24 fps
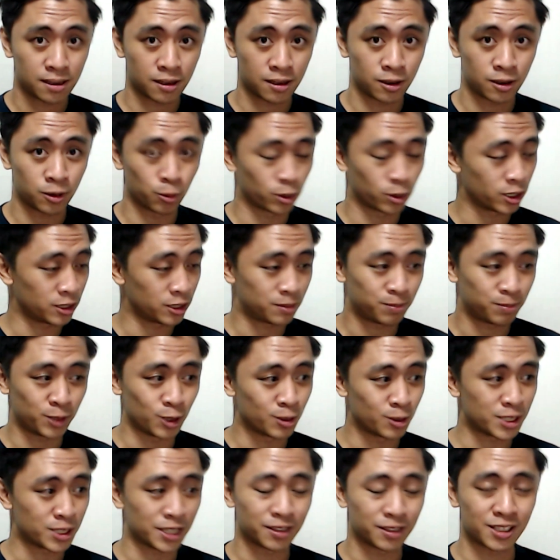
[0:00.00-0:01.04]
We're
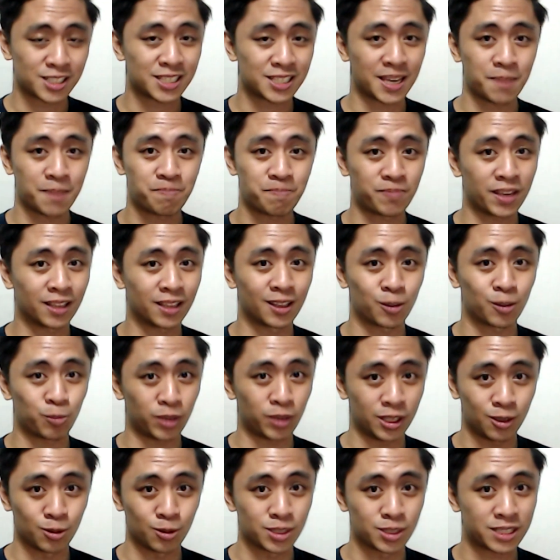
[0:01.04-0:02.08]
using the same thing that we
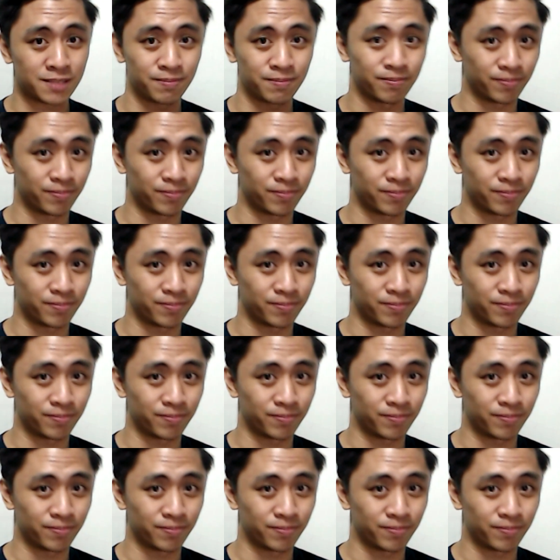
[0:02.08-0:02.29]
used